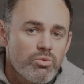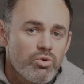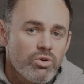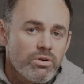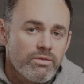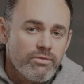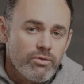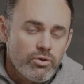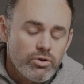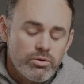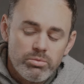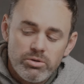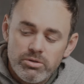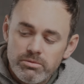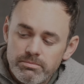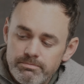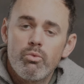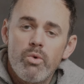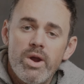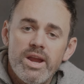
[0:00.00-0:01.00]
more
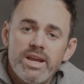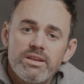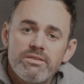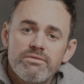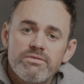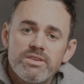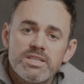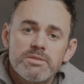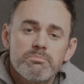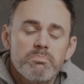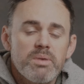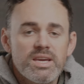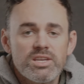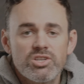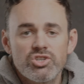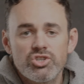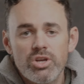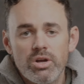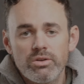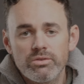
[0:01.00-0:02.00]
affordable. The weight of this
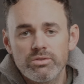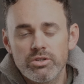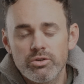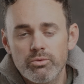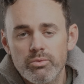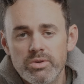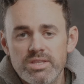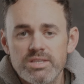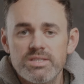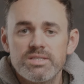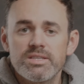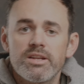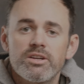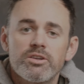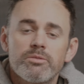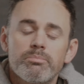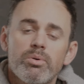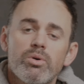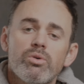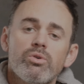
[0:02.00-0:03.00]
base shelter with the
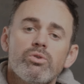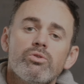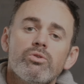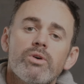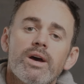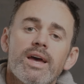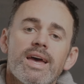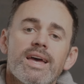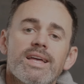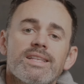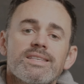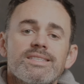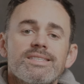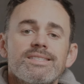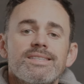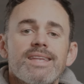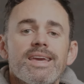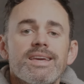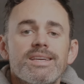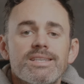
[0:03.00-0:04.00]
center pole and
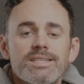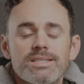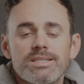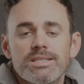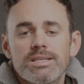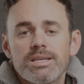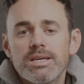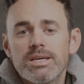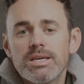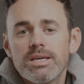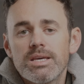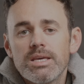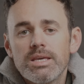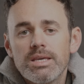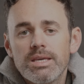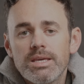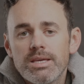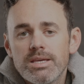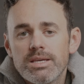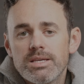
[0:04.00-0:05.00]
stakes
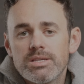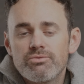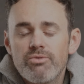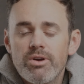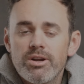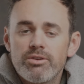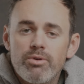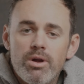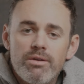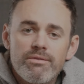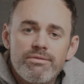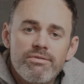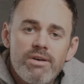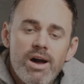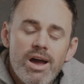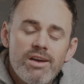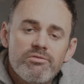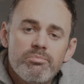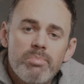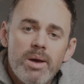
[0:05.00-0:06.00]
is right around
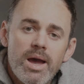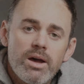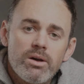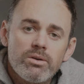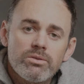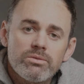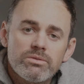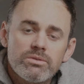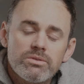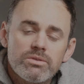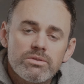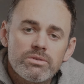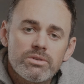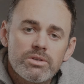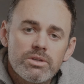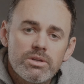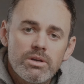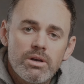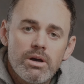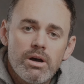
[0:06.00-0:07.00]
5 pounds.
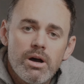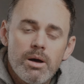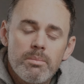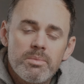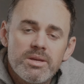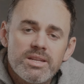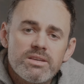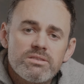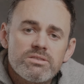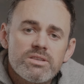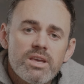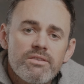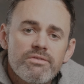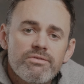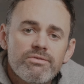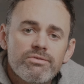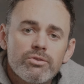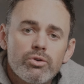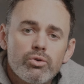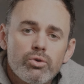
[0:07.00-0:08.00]
It is a
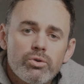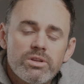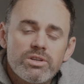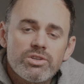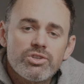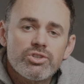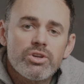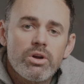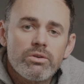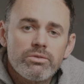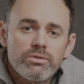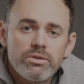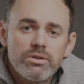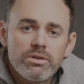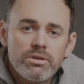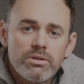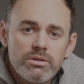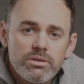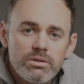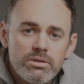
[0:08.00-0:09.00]
floorless
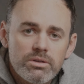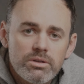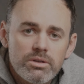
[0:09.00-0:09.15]
shelter,